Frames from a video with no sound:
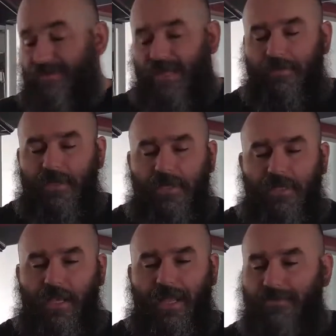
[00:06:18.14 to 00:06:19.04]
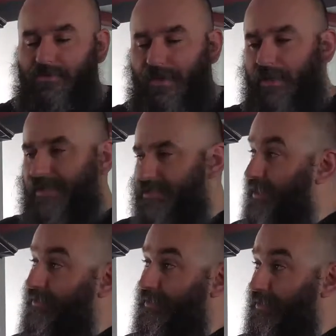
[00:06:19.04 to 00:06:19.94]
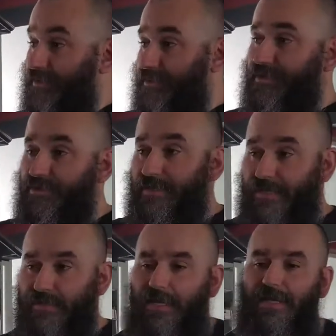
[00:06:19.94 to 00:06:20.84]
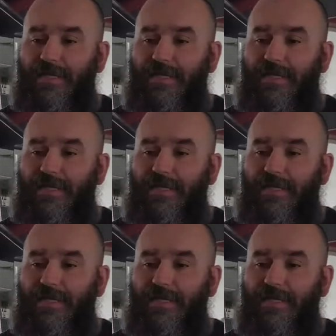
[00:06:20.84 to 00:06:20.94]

time, light really means nothing to this exercise.